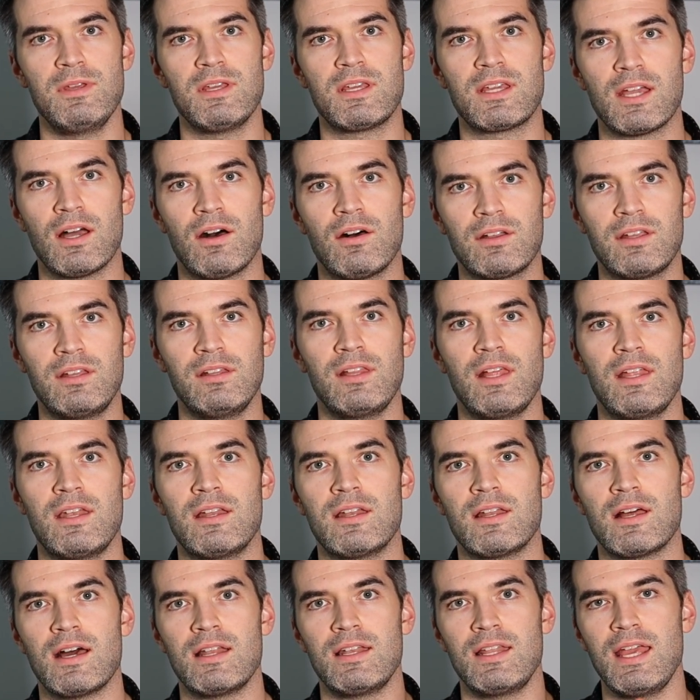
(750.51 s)
calculated
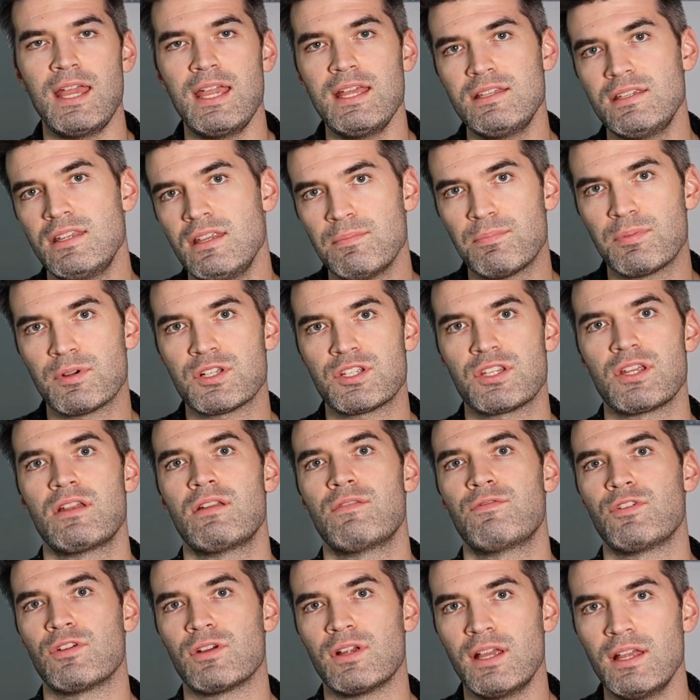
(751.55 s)
at 18%
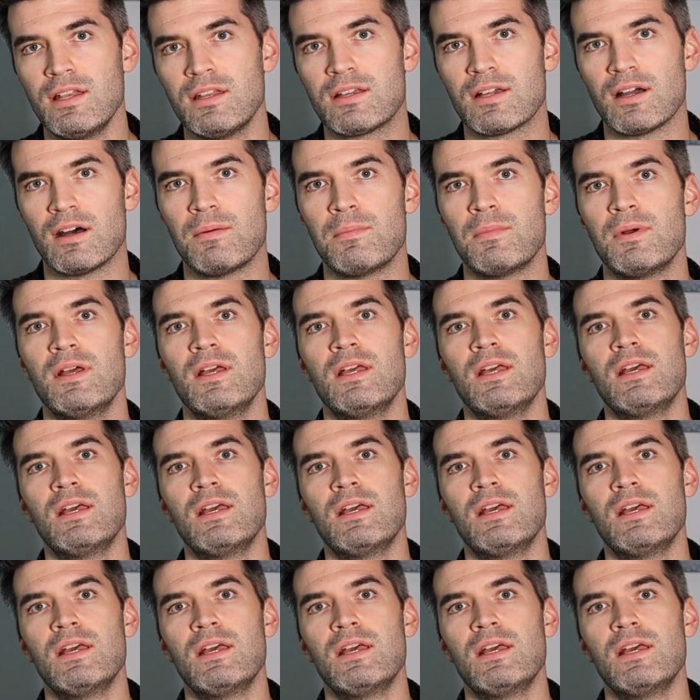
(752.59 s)
of your income,